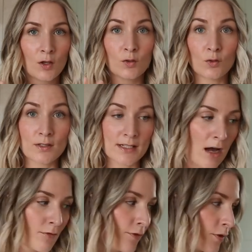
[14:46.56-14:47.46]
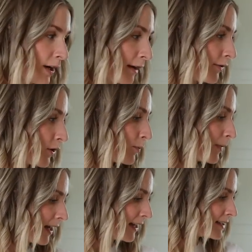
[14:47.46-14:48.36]
cool down for a few
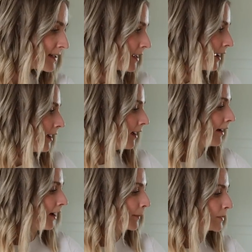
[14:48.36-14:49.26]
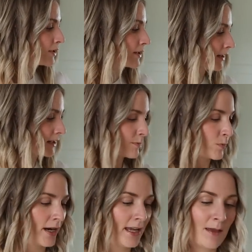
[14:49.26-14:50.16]
minutes. I'm just gonna
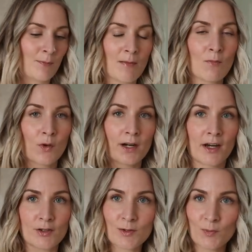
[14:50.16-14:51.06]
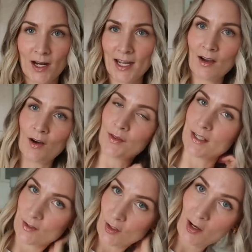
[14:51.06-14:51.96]
spray a bit more hairspray on
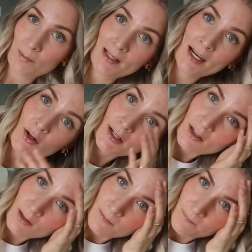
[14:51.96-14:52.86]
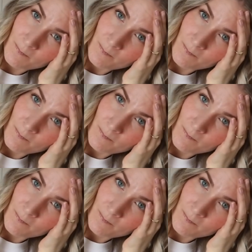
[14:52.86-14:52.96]
the top layer here,